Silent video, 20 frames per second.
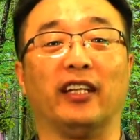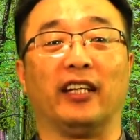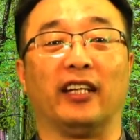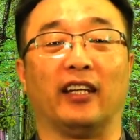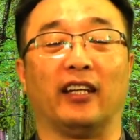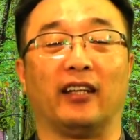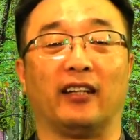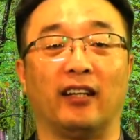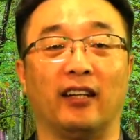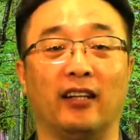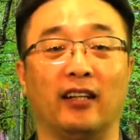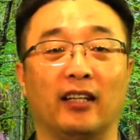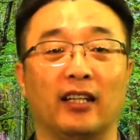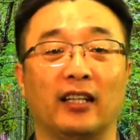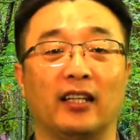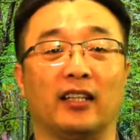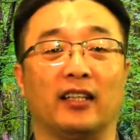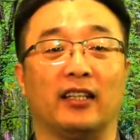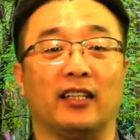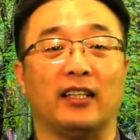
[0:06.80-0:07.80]
lead
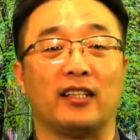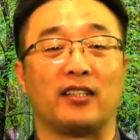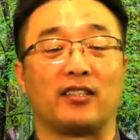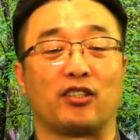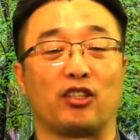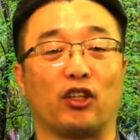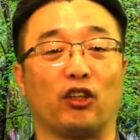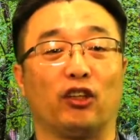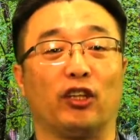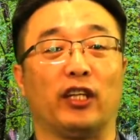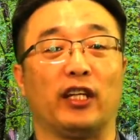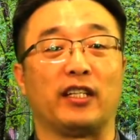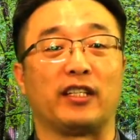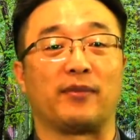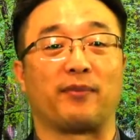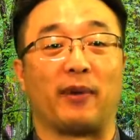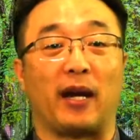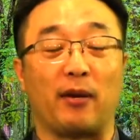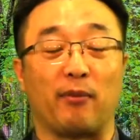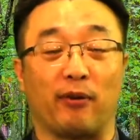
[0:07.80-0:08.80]
this Sunday's
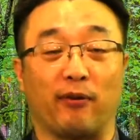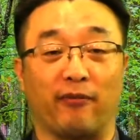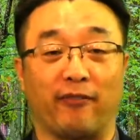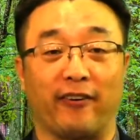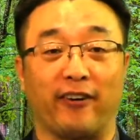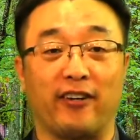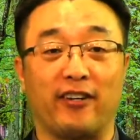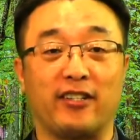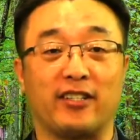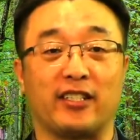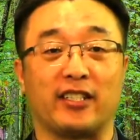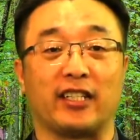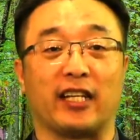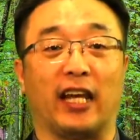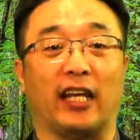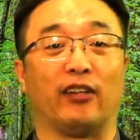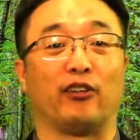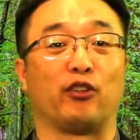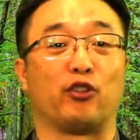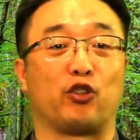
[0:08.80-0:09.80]
Bible verse
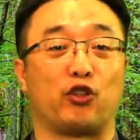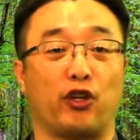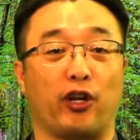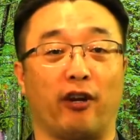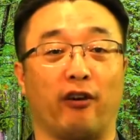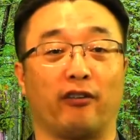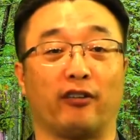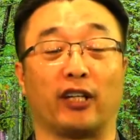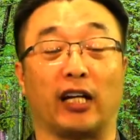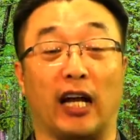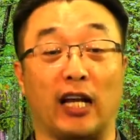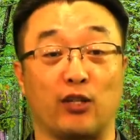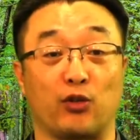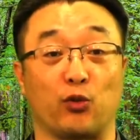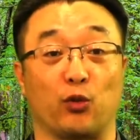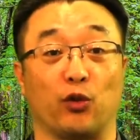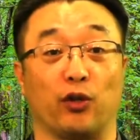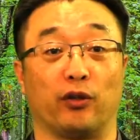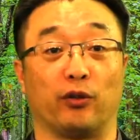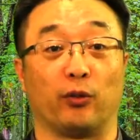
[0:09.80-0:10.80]
and to share the
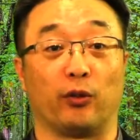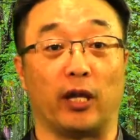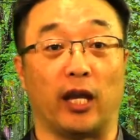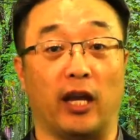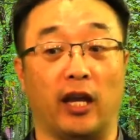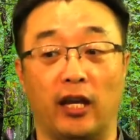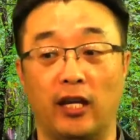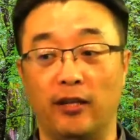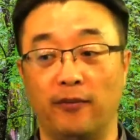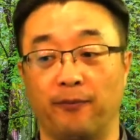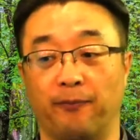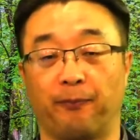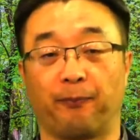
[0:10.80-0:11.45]
gospel. Okay.